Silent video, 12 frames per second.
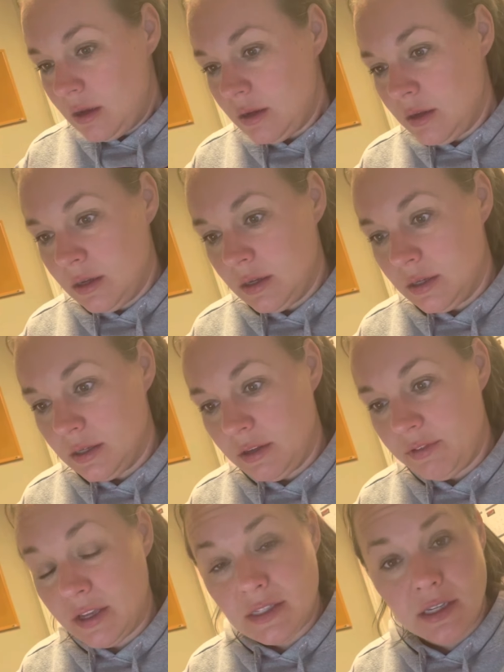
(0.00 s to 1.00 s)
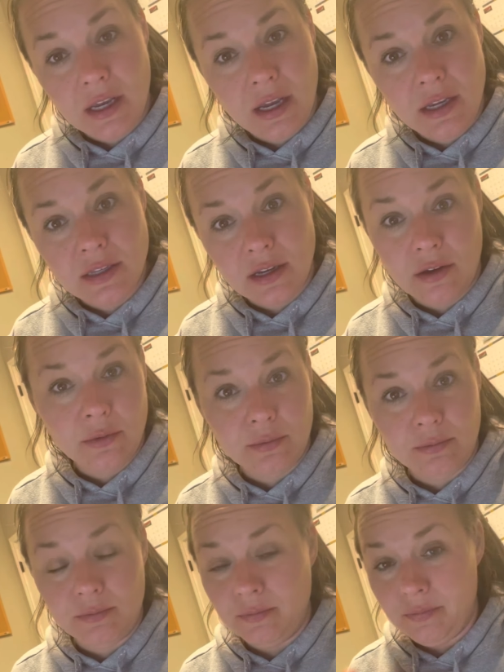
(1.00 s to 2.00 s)
if that's the case,
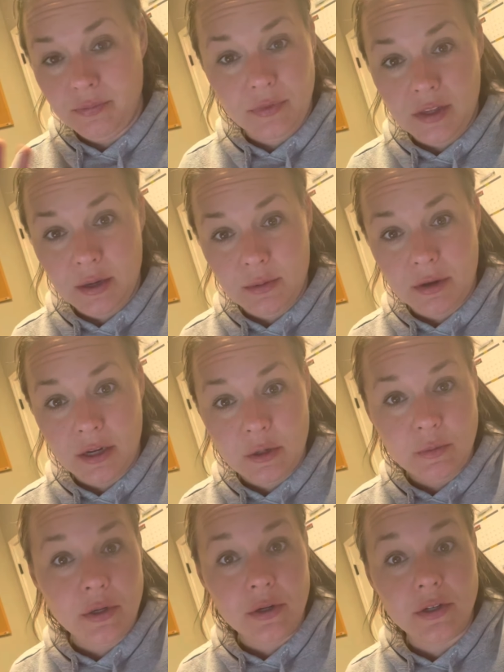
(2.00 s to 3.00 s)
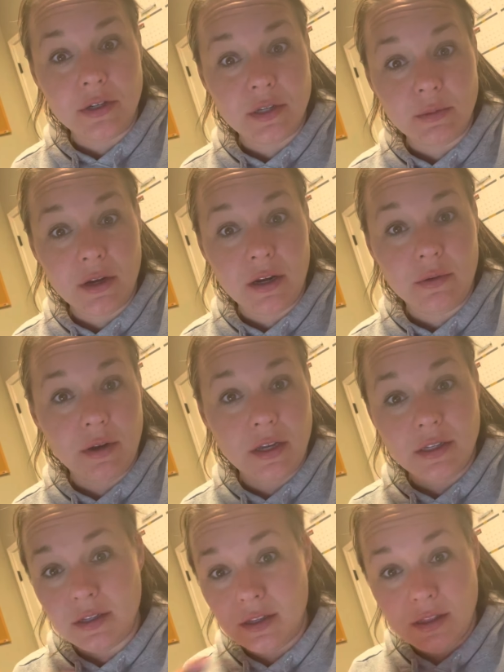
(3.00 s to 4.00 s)
I'll get my computer some kind of way
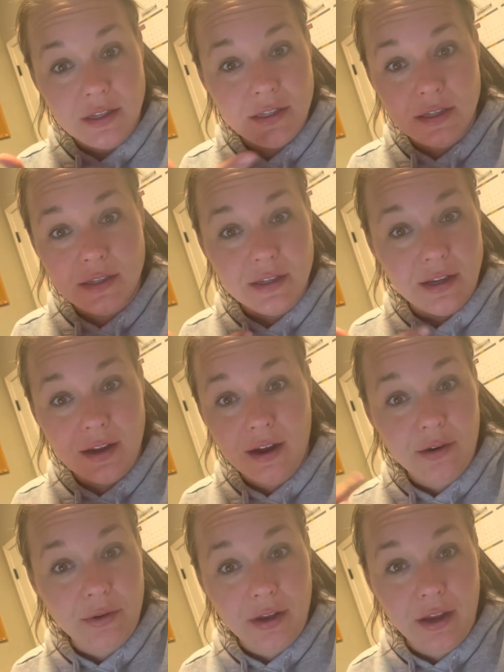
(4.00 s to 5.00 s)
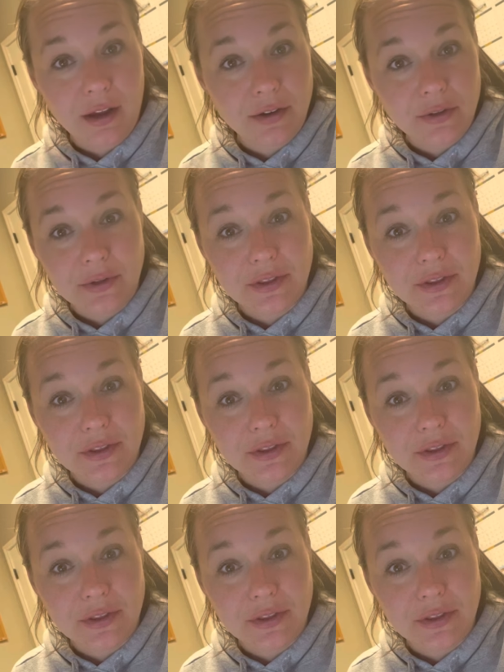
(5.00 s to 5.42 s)
so that this isn't how we handle